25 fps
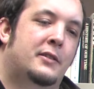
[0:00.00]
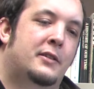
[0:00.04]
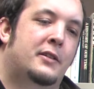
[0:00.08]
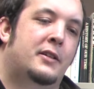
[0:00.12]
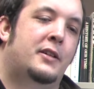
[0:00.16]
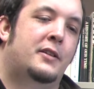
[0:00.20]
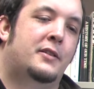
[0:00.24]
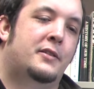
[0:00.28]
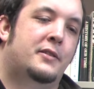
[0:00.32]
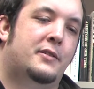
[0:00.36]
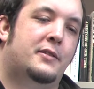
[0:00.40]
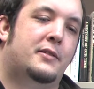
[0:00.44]

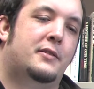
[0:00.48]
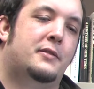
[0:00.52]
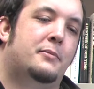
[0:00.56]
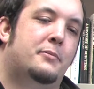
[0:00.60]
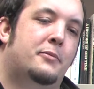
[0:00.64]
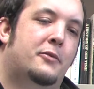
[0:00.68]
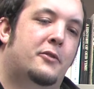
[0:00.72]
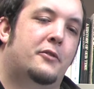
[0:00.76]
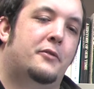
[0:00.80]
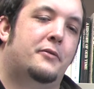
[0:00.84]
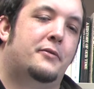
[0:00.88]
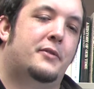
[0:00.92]
He's
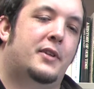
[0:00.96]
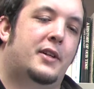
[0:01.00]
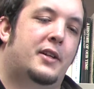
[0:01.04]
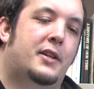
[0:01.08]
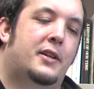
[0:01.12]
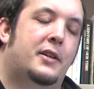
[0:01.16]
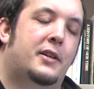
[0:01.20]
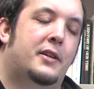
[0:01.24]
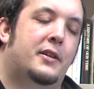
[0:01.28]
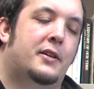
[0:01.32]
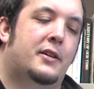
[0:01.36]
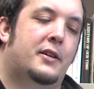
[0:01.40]
proved
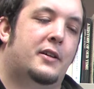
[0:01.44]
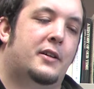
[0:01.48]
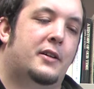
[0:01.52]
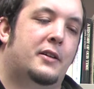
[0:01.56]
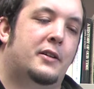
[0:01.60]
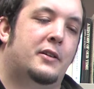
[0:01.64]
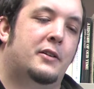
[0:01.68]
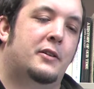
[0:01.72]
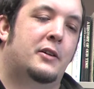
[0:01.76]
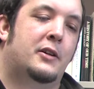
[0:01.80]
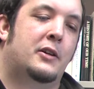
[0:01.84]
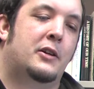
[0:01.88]

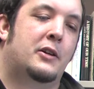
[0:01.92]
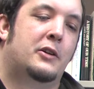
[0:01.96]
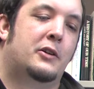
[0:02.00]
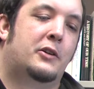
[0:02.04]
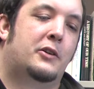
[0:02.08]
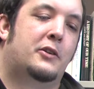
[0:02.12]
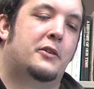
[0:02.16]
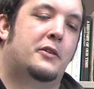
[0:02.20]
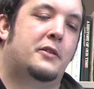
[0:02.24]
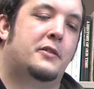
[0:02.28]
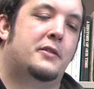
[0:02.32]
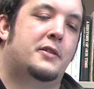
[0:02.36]
a
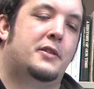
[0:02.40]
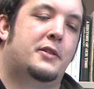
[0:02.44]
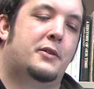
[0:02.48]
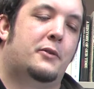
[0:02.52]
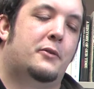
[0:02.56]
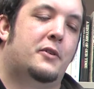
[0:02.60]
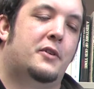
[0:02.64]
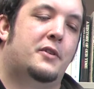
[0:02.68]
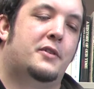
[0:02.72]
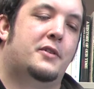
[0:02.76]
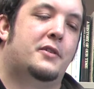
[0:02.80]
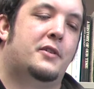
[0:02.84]
good
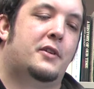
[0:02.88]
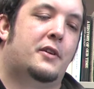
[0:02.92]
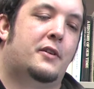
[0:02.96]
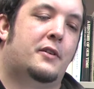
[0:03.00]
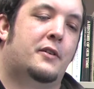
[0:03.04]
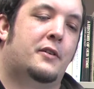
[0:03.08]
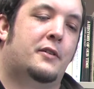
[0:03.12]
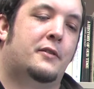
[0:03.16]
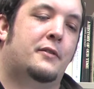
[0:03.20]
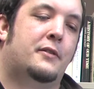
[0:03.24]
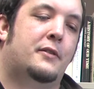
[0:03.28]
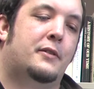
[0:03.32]
source,
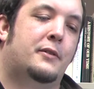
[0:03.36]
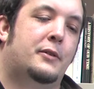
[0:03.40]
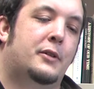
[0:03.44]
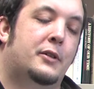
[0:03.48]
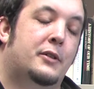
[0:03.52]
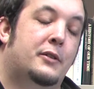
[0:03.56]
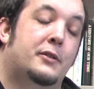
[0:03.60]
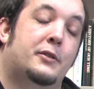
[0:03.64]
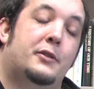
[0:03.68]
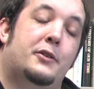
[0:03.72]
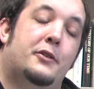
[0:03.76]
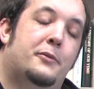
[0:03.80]
a
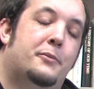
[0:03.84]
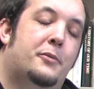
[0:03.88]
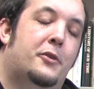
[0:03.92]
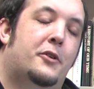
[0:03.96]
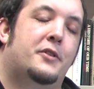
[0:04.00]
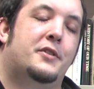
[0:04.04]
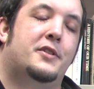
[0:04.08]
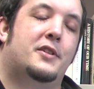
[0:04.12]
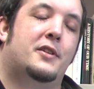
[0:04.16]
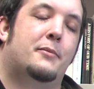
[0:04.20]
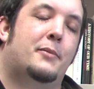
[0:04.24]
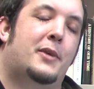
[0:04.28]
good
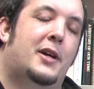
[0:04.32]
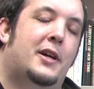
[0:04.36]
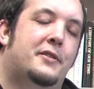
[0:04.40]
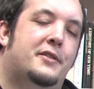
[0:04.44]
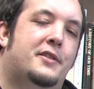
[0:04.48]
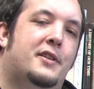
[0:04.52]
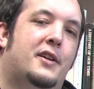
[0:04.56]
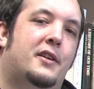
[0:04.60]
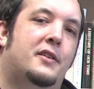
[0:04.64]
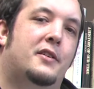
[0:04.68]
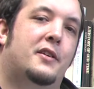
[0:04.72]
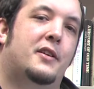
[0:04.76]
person to
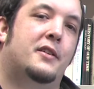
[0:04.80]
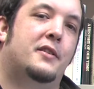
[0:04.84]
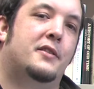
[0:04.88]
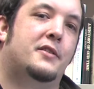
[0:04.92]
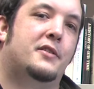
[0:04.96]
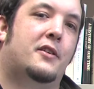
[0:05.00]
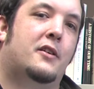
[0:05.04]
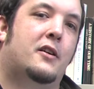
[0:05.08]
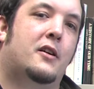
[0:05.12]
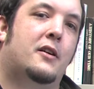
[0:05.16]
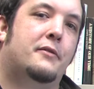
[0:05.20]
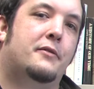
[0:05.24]
bounce
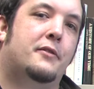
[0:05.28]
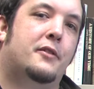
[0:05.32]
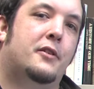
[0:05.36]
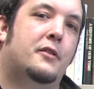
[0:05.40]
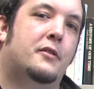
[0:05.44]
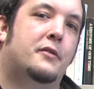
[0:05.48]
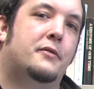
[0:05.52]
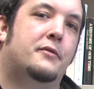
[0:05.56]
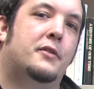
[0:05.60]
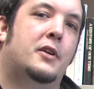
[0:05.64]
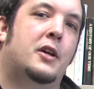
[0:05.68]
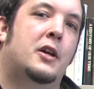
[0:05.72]
ideas off
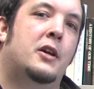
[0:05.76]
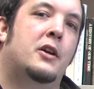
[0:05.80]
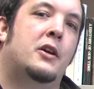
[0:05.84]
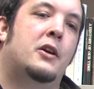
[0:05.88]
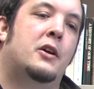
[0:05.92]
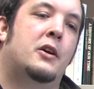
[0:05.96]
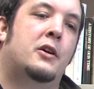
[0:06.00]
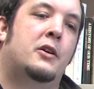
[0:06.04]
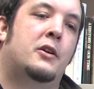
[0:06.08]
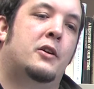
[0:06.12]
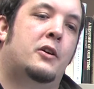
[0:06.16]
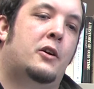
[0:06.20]
of,
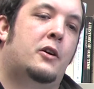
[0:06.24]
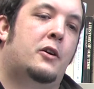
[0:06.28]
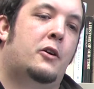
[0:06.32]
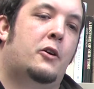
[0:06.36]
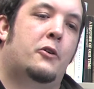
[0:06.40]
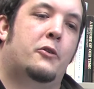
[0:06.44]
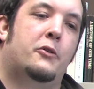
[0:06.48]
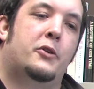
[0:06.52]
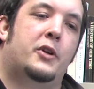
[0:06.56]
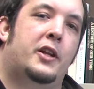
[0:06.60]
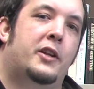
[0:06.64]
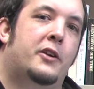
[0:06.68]

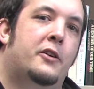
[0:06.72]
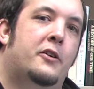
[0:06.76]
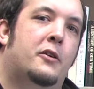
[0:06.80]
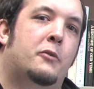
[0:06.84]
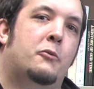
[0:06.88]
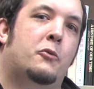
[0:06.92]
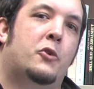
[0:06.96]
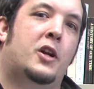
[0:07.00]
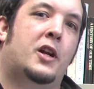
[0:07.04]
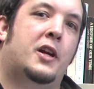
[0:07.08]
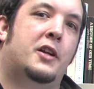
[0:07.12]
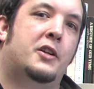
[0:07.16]
hone in
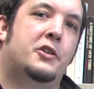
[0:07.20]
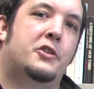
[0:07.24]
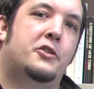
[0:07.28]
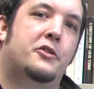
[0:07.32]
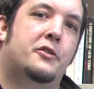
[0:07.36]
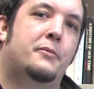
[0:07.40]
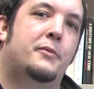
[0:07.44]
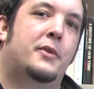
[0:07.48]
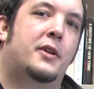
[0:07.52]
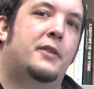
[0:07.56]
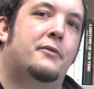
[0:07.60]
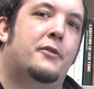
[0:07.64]
on what I
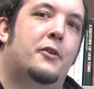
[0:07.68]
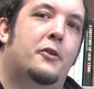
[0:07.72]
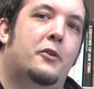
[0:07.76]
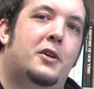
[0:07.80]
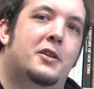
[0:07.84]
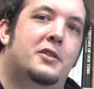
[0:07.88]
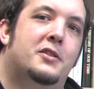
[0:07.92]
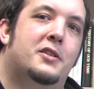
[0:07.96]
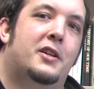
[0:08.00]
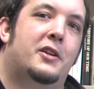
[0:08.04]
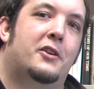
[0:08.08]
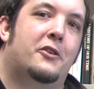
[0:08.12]
should be
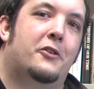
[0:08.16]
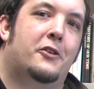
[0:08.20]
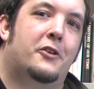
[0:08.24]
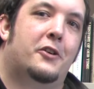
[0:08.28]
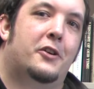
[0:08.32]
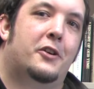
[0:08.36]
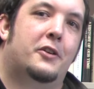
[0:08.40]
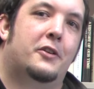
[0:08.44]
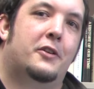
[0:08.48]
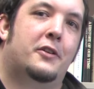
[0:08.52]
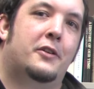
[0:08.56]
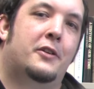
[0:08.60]
focusing
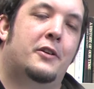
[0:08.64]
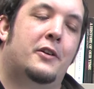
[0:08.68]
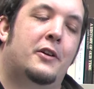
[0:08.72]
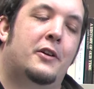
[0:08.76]
on,